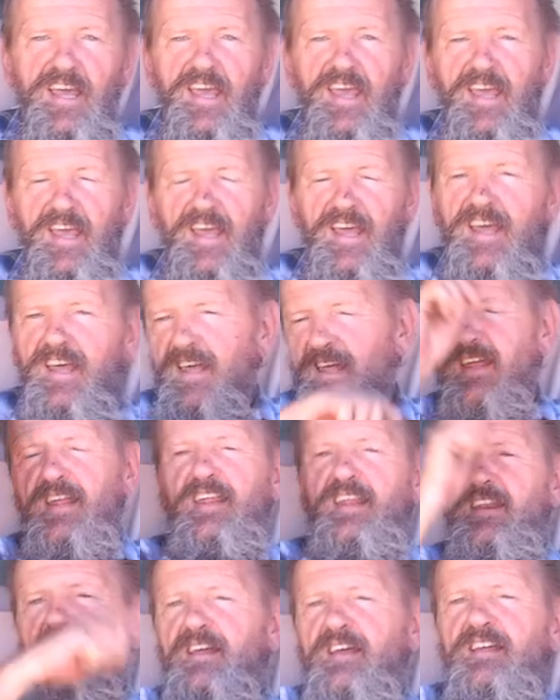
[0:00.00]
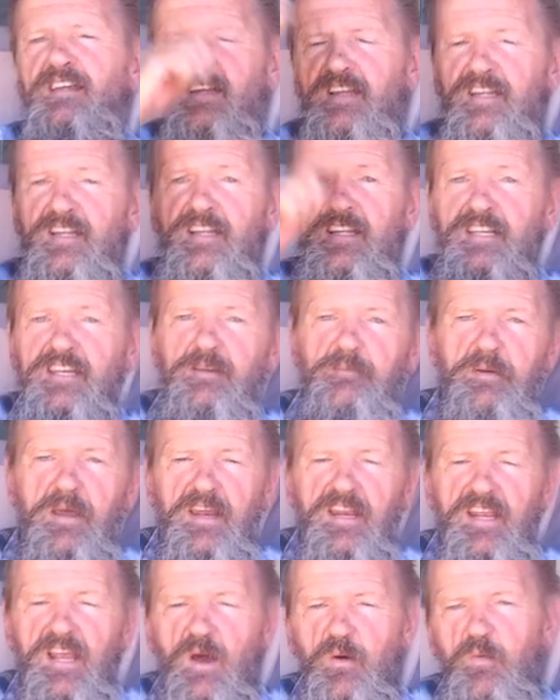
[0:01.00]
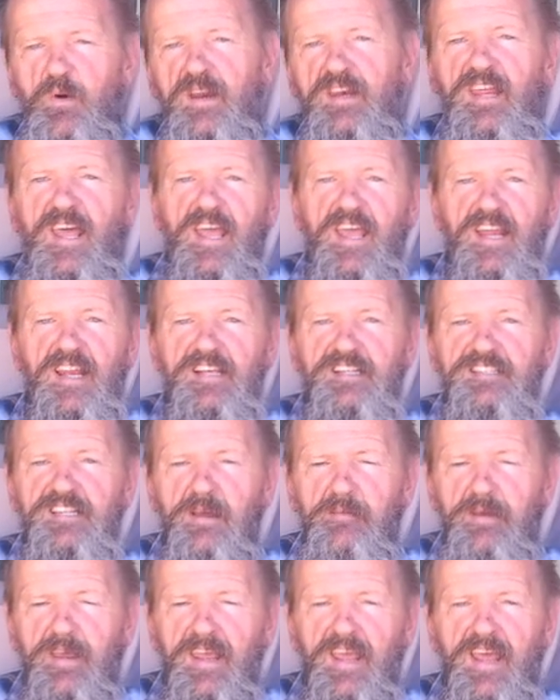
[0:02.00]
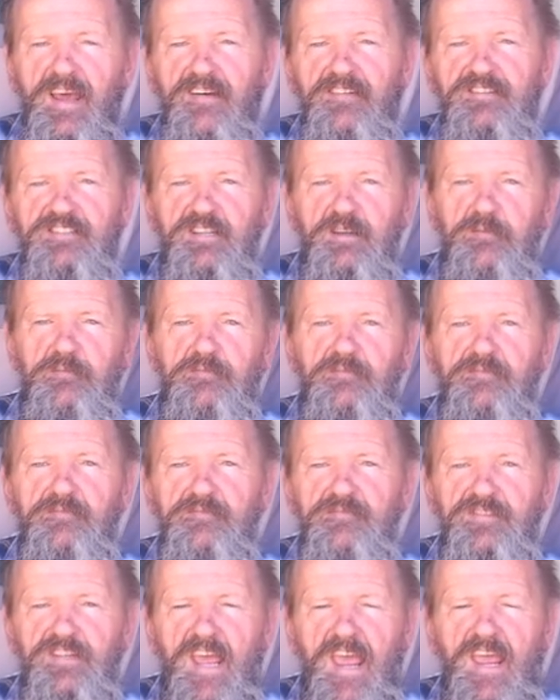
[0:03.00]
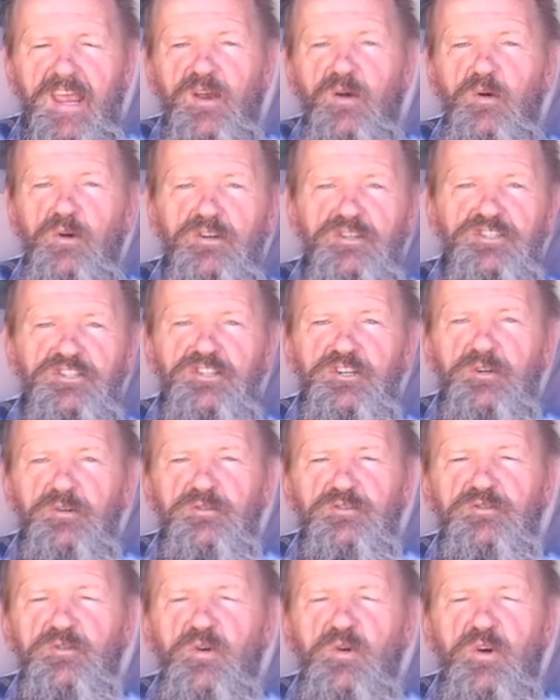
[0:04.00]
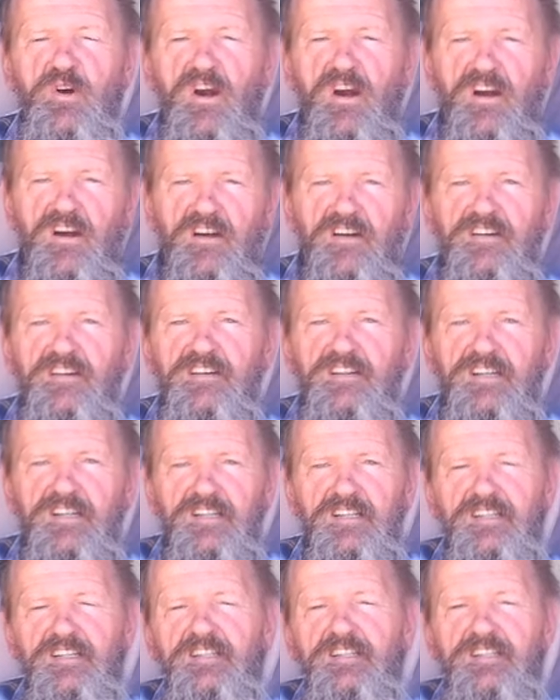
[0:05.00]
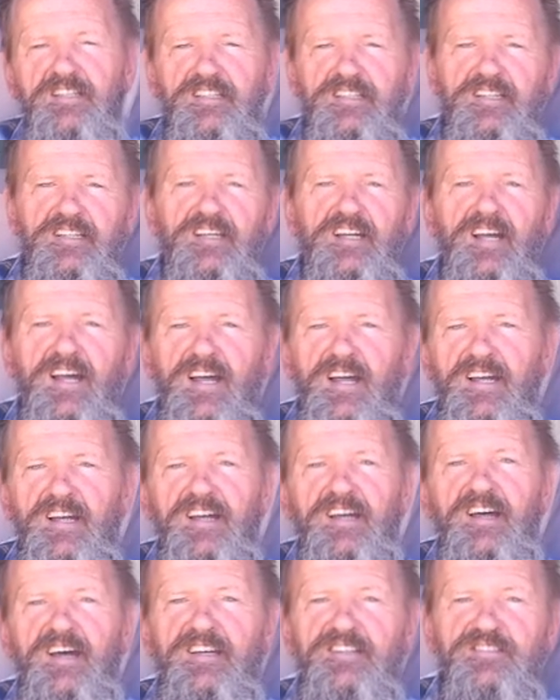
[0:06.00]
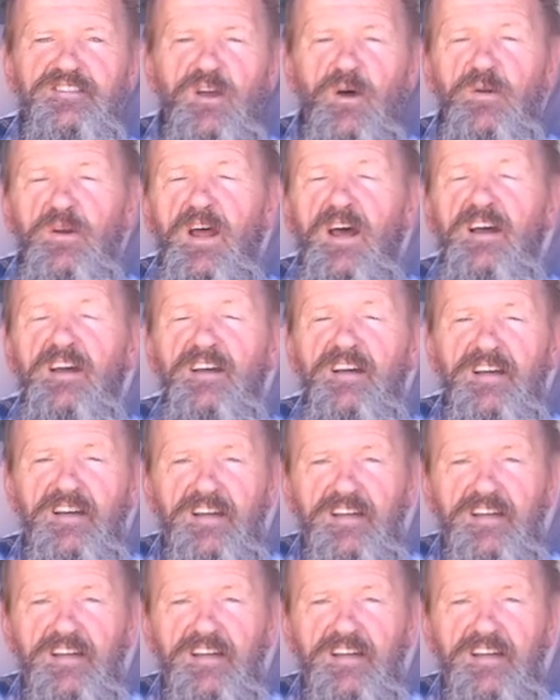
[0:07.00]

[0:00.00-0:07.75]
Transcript: and depending on what day it is, I may have some Tang orange juice or a soda.